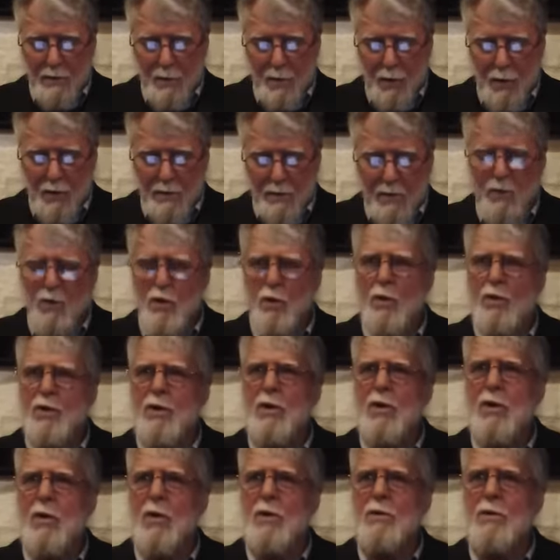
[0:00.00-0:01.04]
Well, do you want to
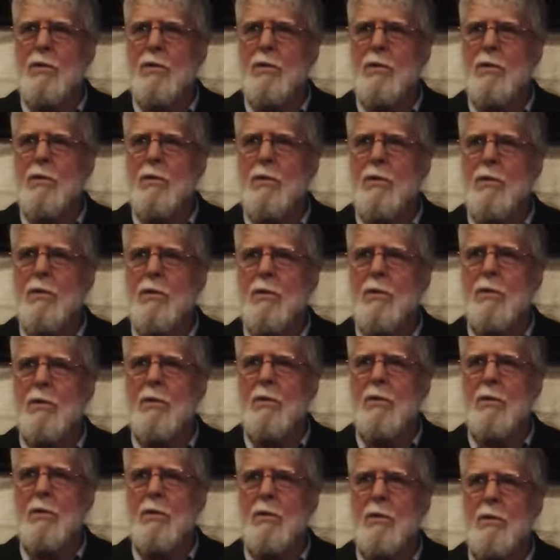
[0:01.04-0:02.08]
go on?
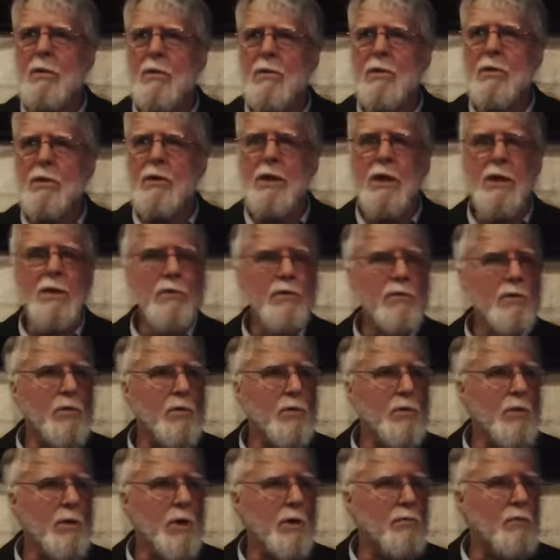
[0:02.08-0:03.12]
We've got another few.
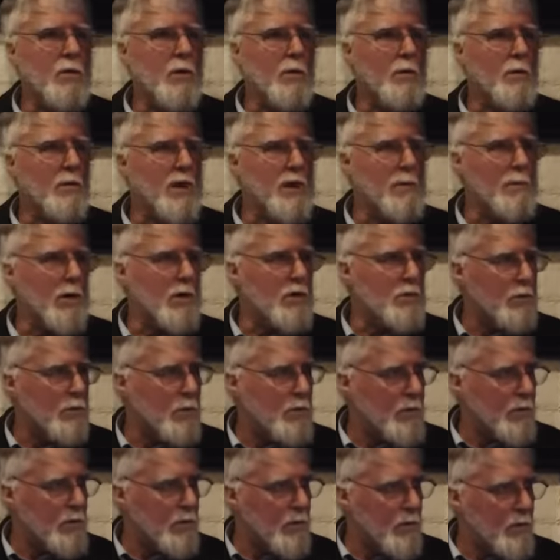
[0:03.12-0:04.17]
We haven't got very much
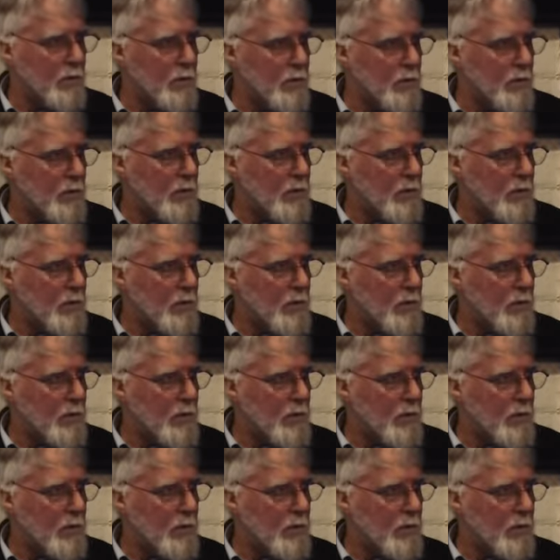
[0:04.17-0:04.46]
more to do.